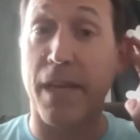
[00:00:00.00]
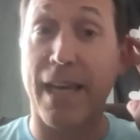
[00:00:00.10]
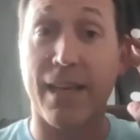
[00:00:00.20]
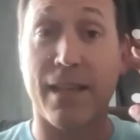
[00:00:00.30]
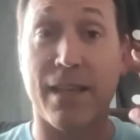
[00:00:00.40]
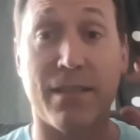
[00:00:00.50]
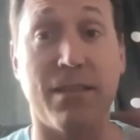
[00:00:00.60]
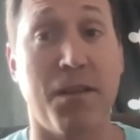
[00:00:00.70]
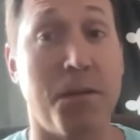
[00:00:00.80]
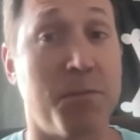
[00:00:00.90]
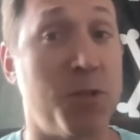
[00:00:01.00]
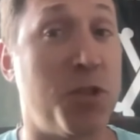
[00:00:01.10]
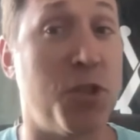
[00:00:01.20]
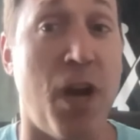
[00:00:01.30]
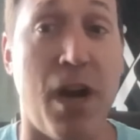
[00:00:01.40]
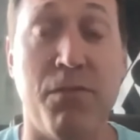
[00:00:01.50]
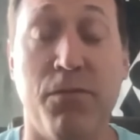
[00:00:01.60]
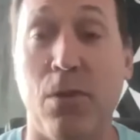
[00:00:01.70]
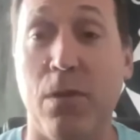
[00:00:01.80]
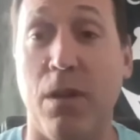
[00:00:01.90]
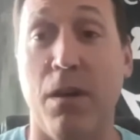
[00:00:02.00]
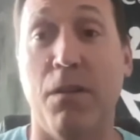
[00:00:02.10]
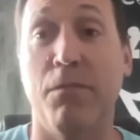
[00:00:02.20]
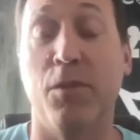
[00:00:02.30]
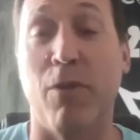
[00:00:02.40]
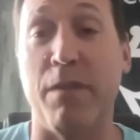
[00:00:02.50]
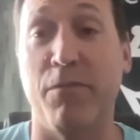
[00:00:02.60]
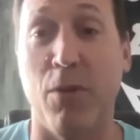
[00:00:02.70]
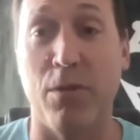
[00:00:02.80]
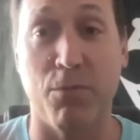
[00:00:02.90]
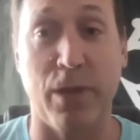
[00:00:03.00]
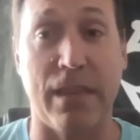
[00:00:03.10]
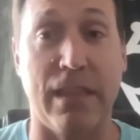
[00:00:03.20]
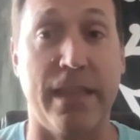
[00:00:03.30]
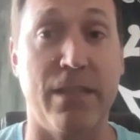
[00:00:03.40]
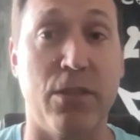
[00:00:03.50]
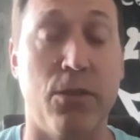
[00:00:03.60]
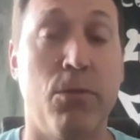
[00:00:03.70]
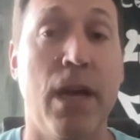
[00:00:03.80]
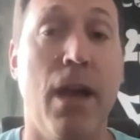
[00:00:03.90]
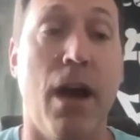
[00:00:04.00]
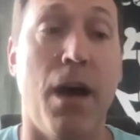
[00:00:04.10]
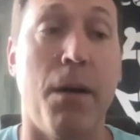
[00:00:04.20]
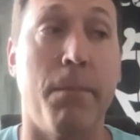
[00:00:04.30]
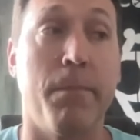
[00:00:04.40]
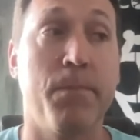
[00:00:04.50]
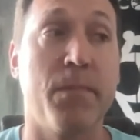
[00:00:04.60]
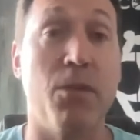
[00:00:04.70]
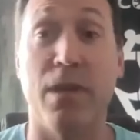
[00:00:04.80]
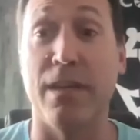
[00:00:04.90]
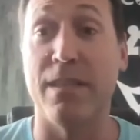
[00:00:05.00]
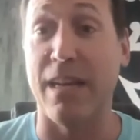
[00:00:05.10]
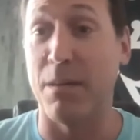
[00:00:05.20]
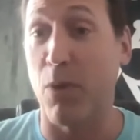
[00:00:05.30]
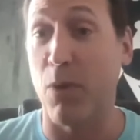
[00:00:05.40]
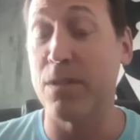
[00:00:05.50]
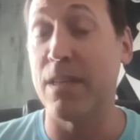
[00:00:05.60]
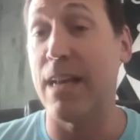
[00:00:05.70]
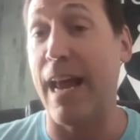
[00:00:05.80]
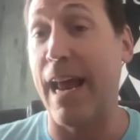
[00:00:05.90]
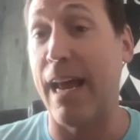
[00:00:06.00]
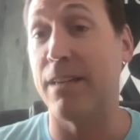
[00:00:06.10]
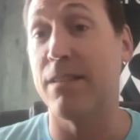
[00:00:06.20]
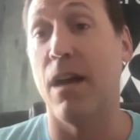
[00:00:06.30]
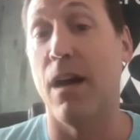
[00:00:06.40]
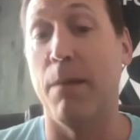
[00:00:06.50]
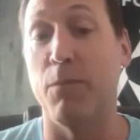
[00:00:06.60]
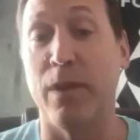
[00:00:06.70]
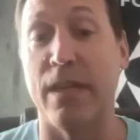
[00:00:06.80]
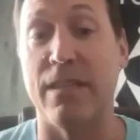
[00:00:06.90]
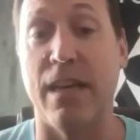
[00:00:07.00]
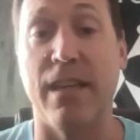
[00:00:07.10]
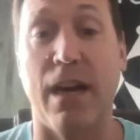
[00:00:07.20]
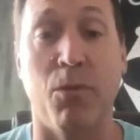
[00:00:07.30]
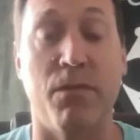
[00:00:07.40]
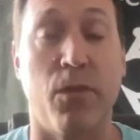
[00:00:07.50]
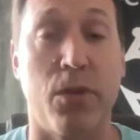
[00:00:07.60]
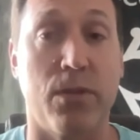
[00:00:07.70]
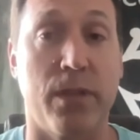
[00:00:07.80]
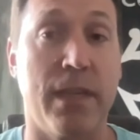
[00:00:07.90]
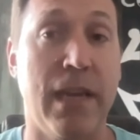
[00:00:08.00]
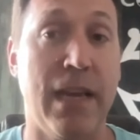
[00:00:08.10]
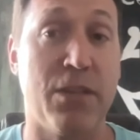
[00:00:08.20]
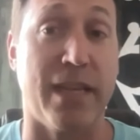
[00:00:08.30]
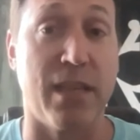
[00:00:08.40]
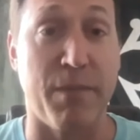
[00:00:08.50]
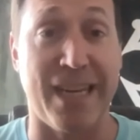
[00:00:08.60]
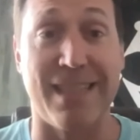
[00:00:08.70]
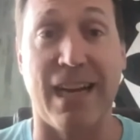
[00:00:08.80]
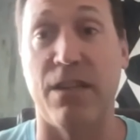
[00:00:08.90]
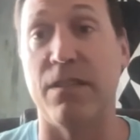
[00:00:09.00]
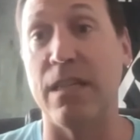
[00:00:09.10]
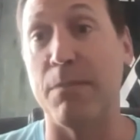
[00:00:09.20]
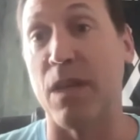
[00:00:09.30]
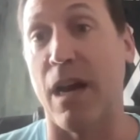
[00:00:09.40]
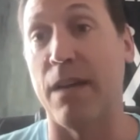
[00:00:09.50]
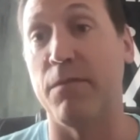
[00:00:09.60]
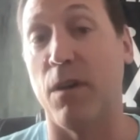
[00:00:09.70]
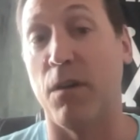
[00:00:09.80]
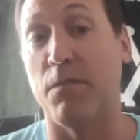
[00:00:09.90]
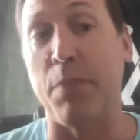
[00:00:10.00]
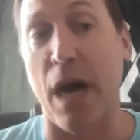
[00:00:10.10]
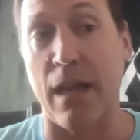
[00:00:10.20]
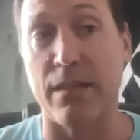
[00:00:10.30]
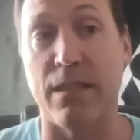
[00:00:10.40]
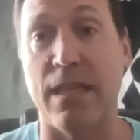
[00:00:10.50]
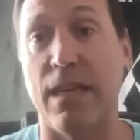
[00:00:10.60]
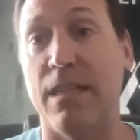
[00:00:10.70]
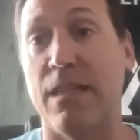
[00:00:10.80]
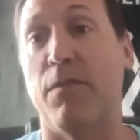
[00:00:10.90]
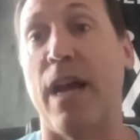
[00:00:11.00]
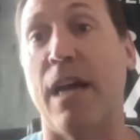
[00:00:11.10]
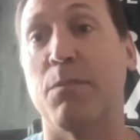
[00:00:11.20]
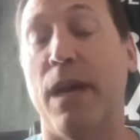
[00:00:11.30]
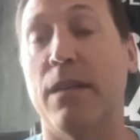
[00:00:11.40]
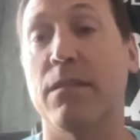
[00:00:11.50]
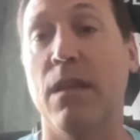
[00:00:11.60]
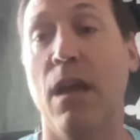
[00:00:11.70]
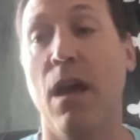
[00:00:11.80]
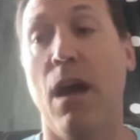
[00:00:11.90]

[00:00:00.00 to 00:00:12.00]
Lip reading: It is chock full of great folks. We'll get the link to you. You can attend in person and you can attend that one virtually. So that's going to be an entire deep dive of policy and different aspects.